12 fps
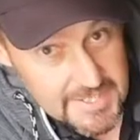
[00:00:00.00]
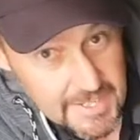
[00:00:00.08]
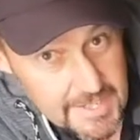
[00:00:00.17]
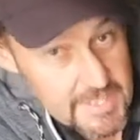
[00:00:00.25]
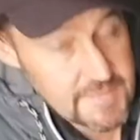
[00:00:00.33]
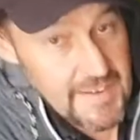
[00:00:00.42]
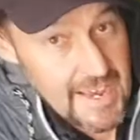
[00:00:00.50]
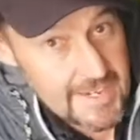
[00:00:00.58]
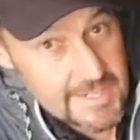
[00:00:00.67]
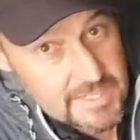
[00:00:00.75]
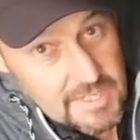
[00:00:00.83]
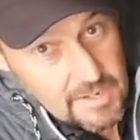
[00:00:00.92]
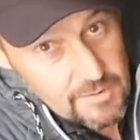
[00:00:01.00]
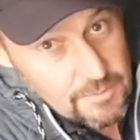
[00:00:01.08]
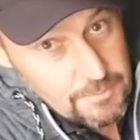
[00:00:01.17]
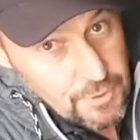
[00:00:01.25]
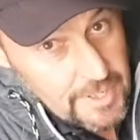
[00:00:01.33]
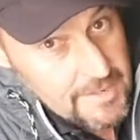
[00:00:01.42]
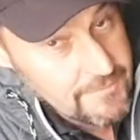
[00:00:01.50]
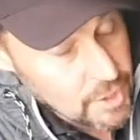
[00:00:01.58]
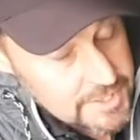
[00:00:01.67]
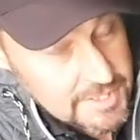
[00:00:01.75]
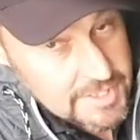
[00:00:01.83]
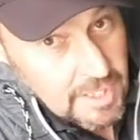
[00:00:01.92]
see, this van is pretty
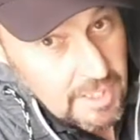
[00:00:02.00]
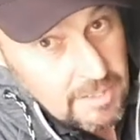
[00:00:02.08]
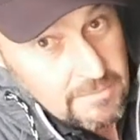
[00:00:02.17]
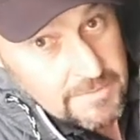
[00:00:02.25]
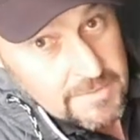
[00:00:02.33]
versatile.